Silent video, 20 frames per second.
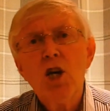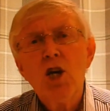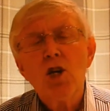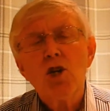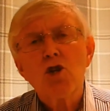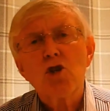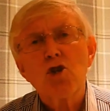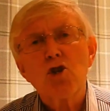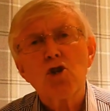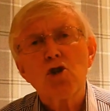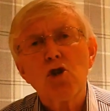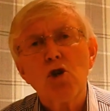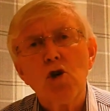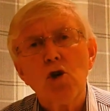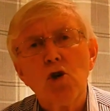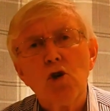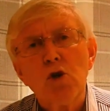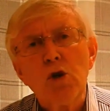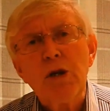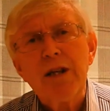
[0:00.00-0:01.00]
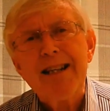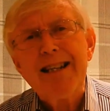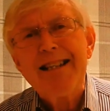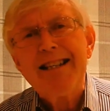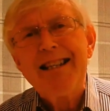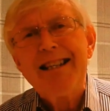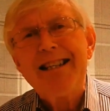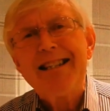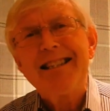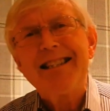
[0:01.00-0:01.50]
So
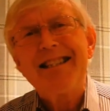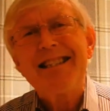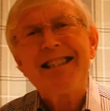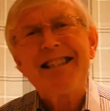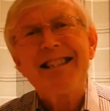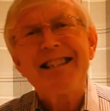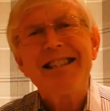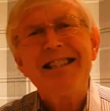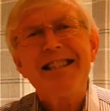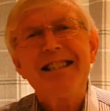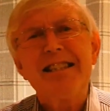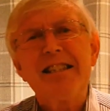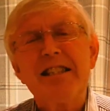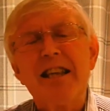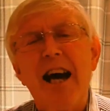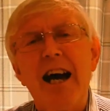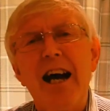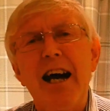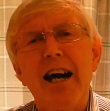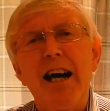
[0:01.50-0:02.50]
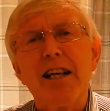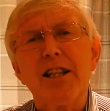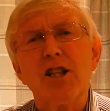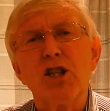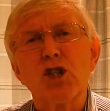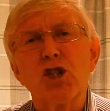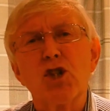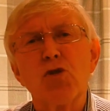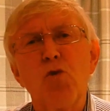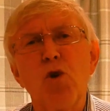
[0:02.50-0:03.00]
uh,
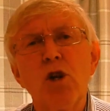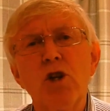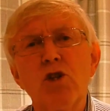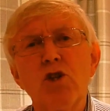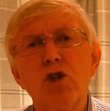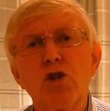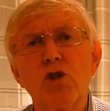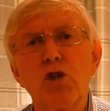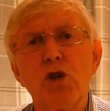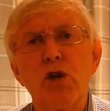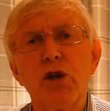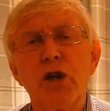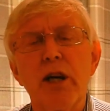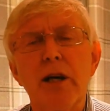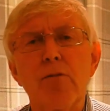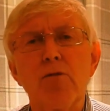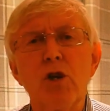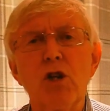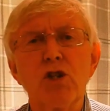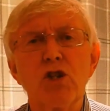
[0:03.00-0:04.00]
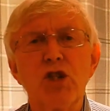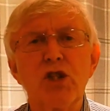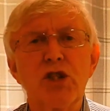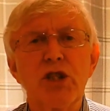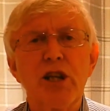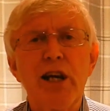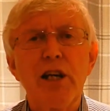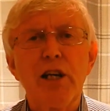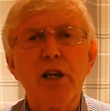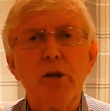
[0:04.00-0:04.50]
one story I want to
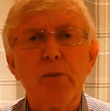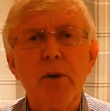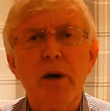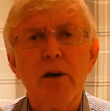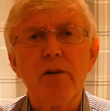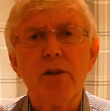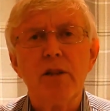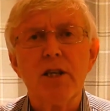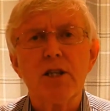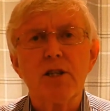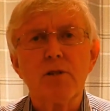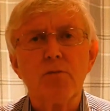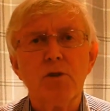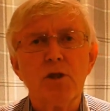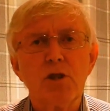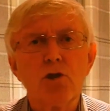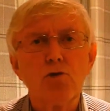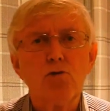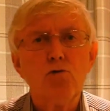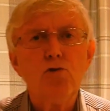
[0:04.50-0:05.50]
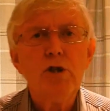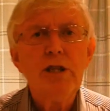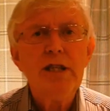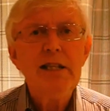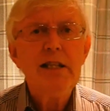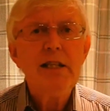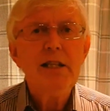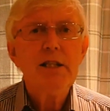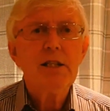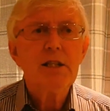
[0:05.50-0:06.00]
tell you about this which
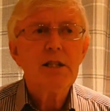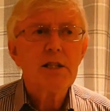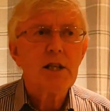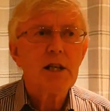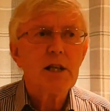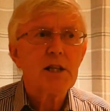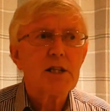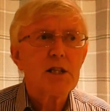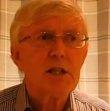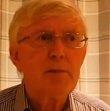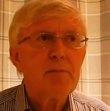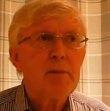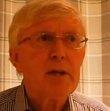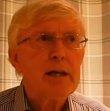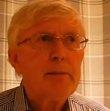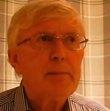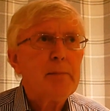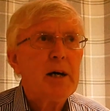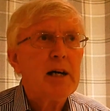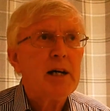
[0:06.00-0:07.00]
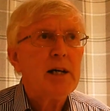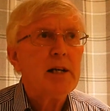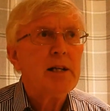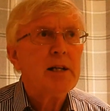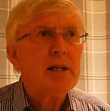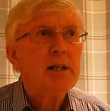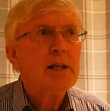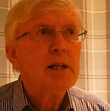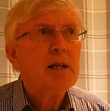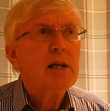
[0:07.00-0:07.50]
really sticks in my
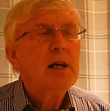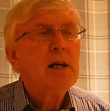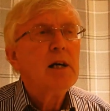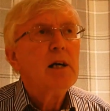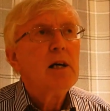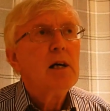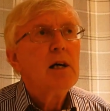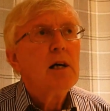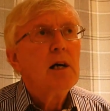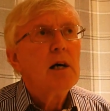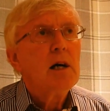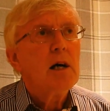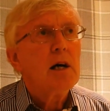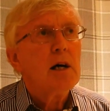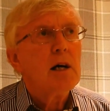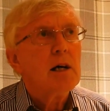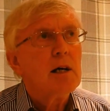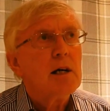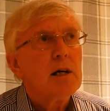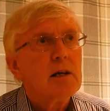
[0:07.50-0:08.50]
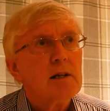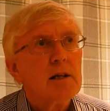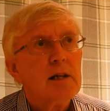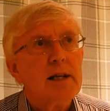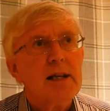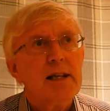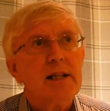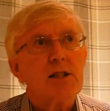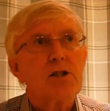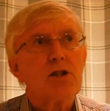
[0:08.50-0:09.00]
mind. Uh,
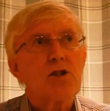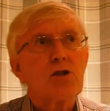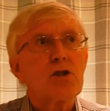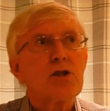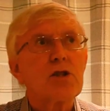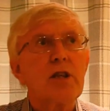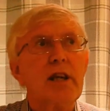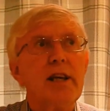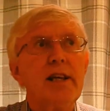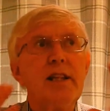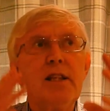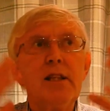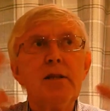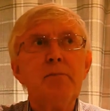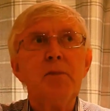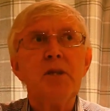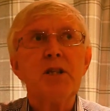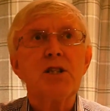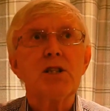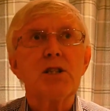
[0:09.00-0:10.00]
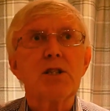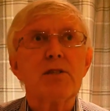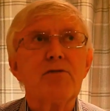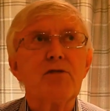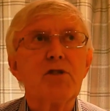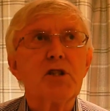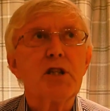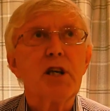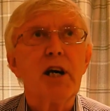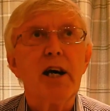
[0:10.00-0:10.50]
it's in the mists
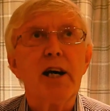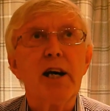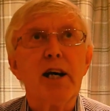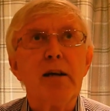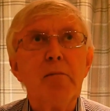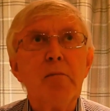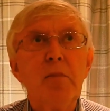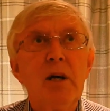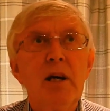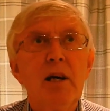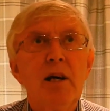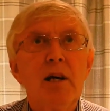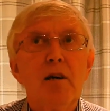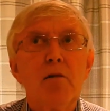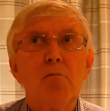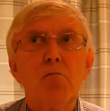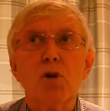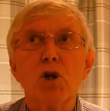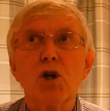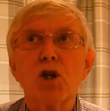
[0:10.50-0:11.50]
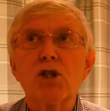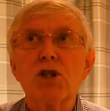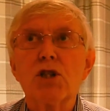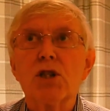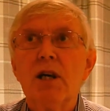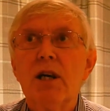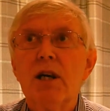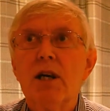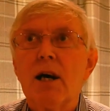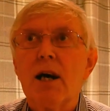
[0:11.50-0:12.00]
of time, but
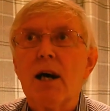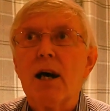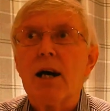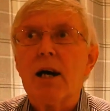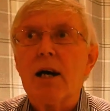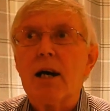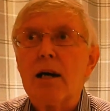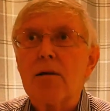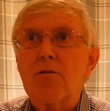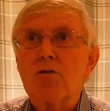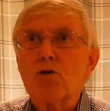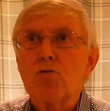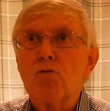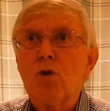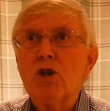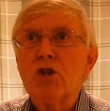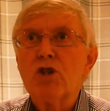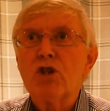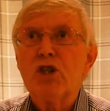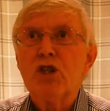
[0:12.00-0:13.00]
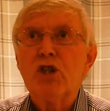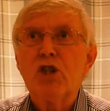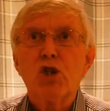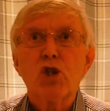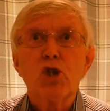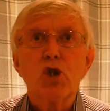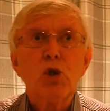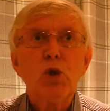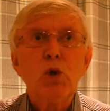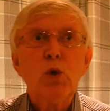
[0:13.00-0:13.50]
uh, I was once in a
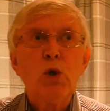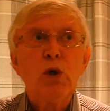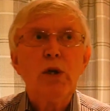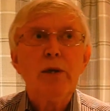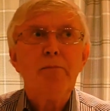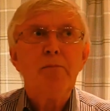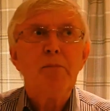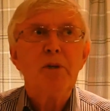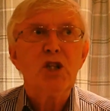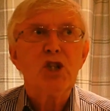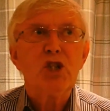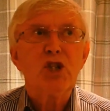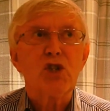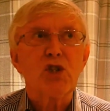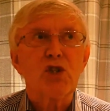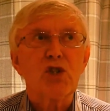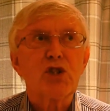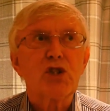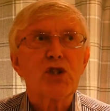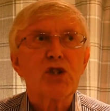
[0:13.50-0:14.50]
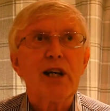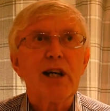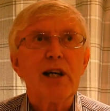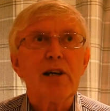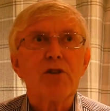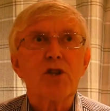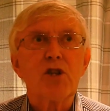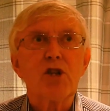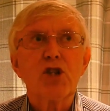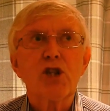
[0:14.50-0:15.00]
school in
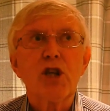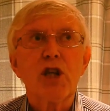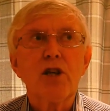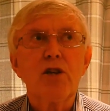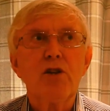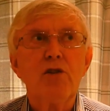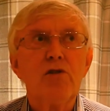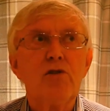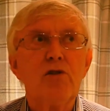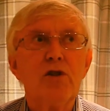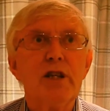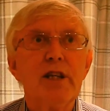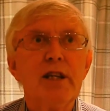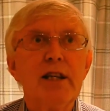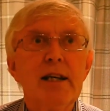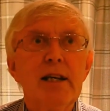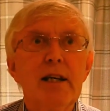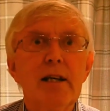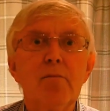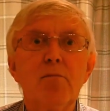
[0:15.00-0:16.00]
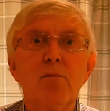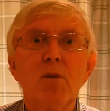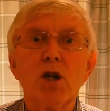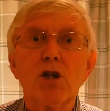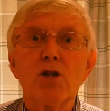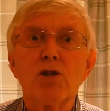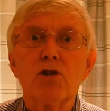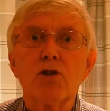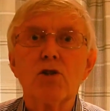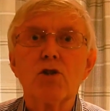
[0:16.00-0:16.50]
Mitchellstown, a secondary
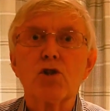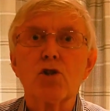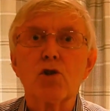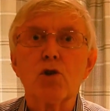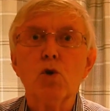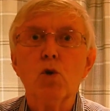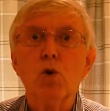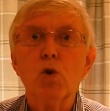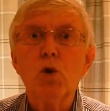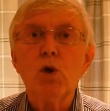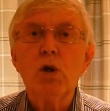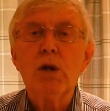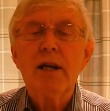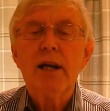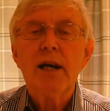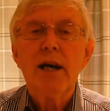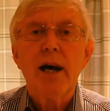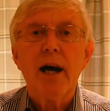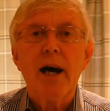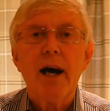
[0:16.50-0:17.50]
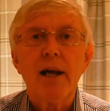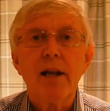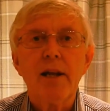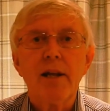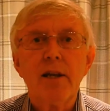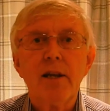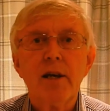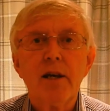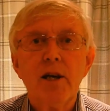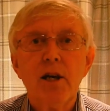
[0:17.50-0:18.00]
modern school,
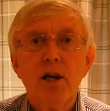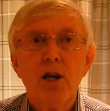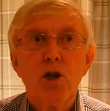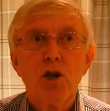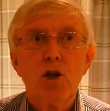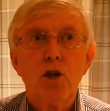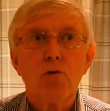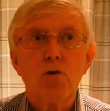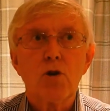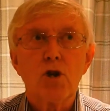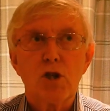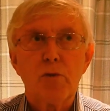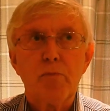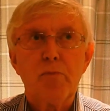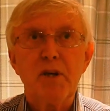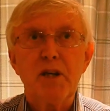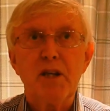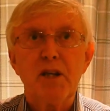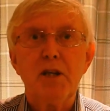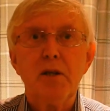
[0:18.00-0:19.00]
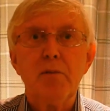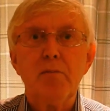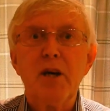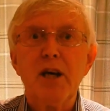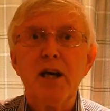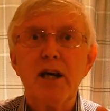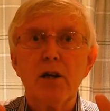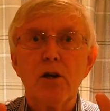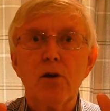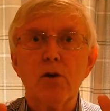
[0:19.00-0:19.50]
and uh, there was a big
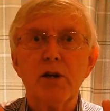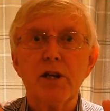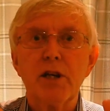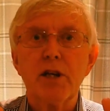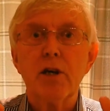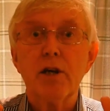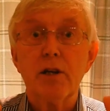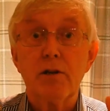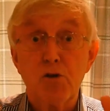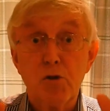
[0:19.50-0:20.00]
debate going on.